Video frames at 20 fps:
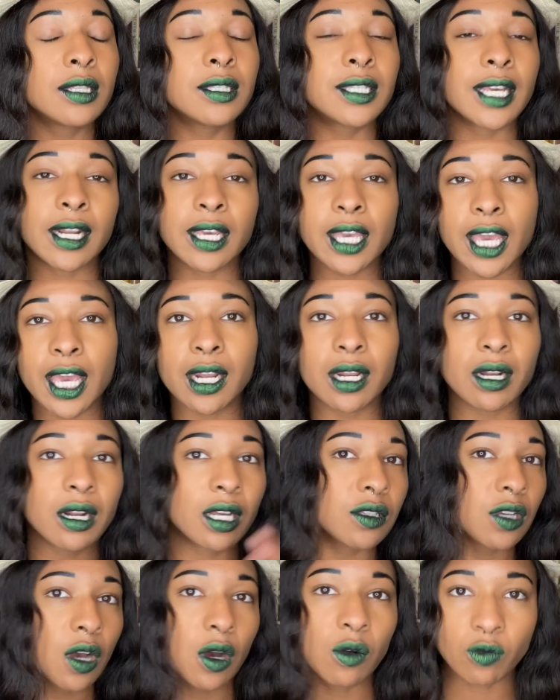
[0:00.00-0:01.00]
dedicated
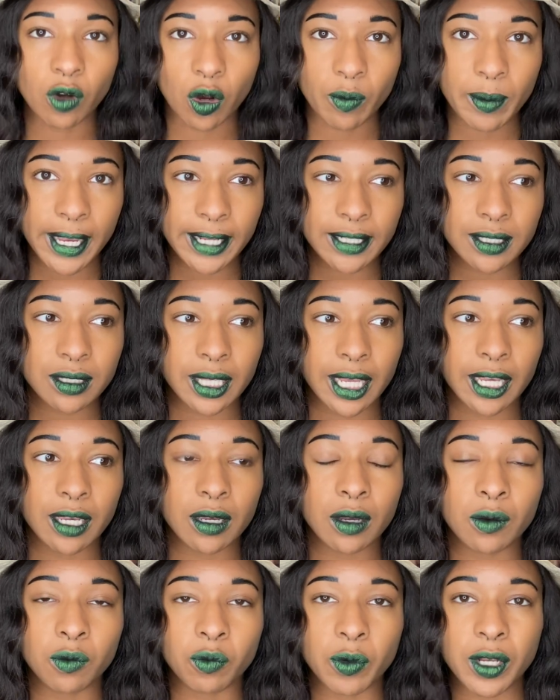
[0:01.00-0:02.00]
adult romance, like
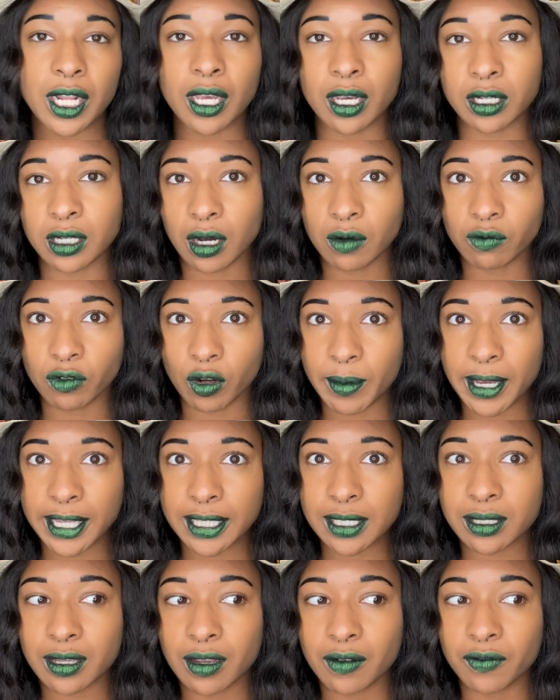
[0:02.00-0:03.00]
reading adult
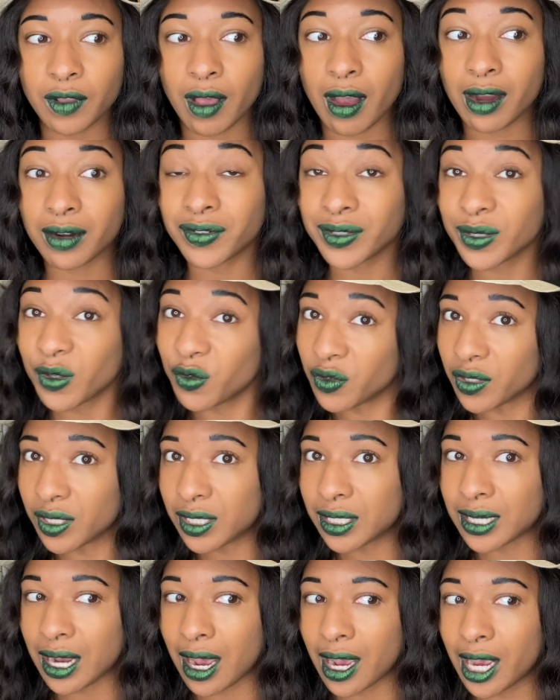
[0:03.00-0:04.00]
romance vlog for the
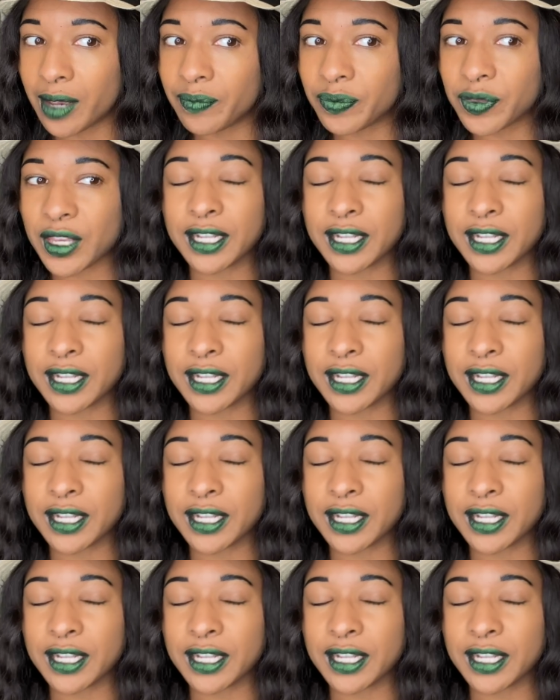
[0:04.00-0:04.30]
first time.